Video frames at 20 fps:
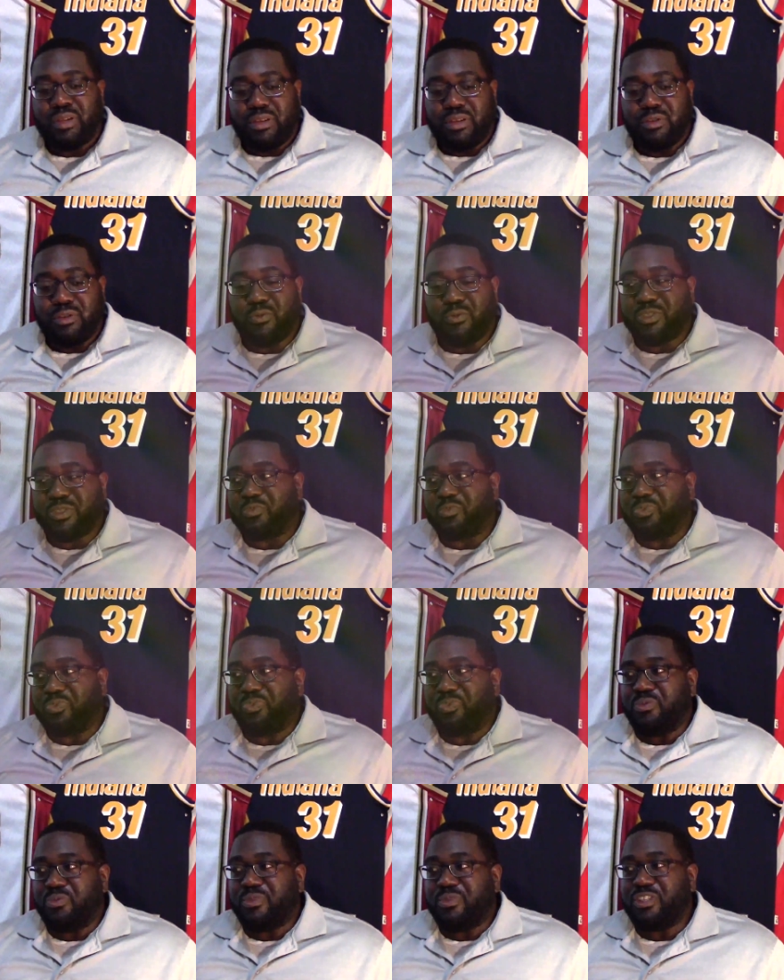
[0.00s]
was,
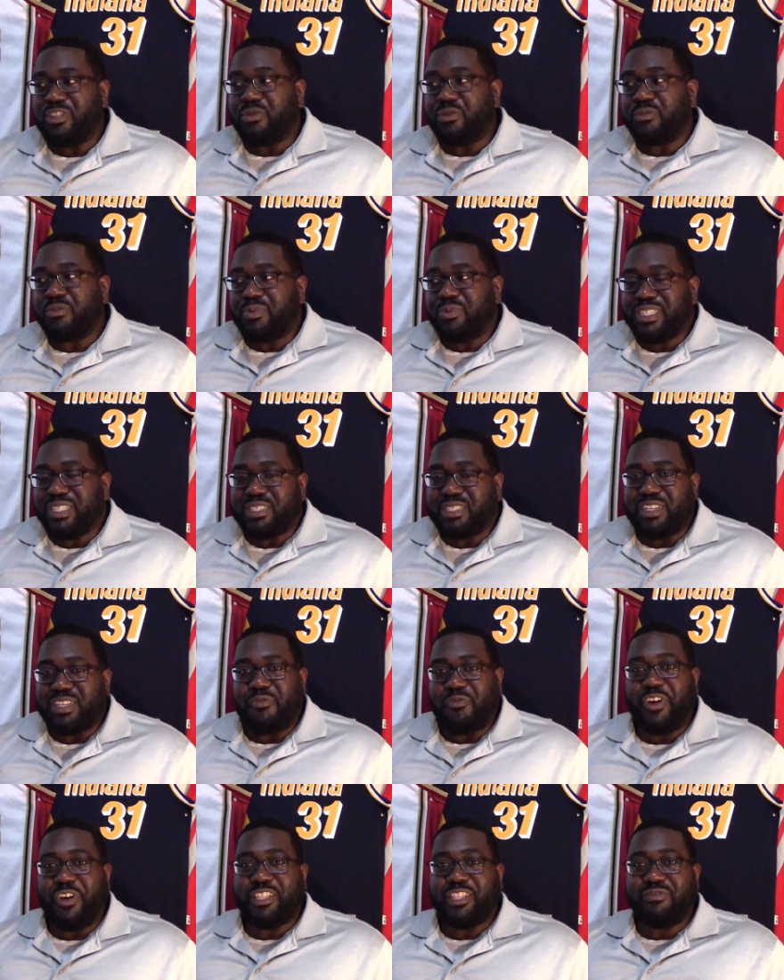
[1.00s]
his
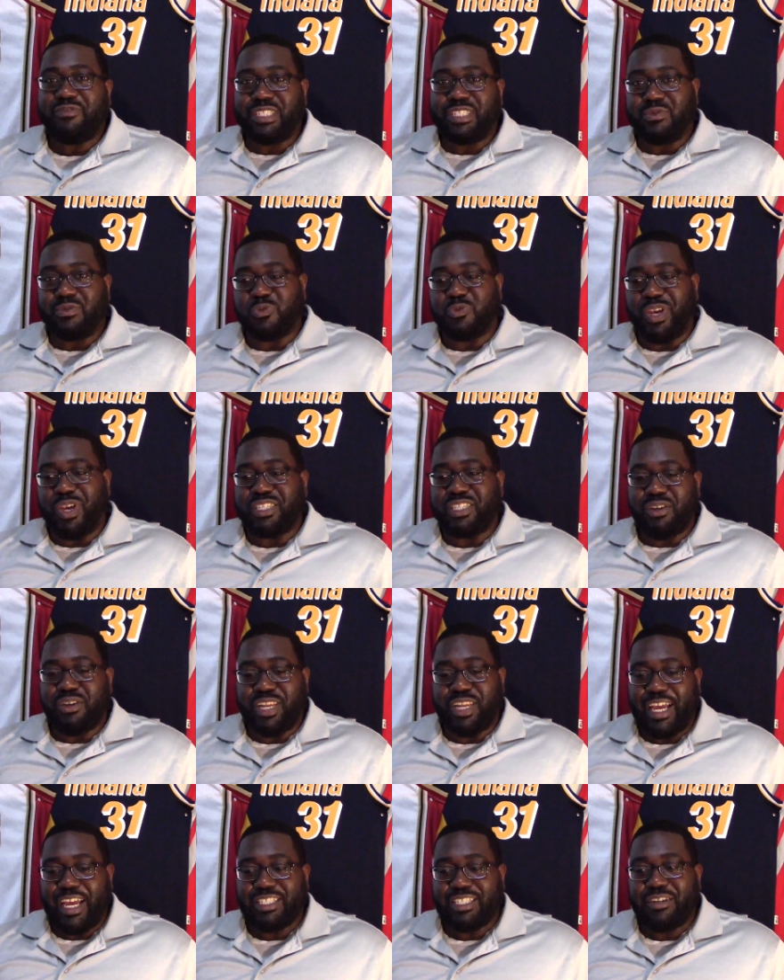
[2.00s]
effectiveness was based on
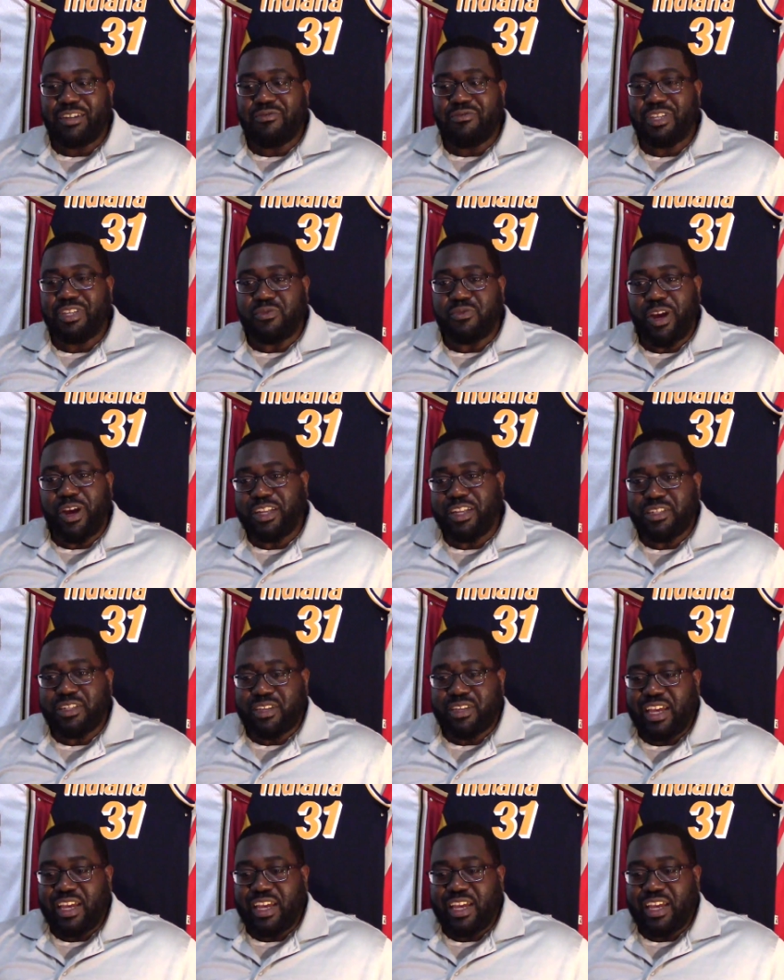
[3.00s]
activity, right?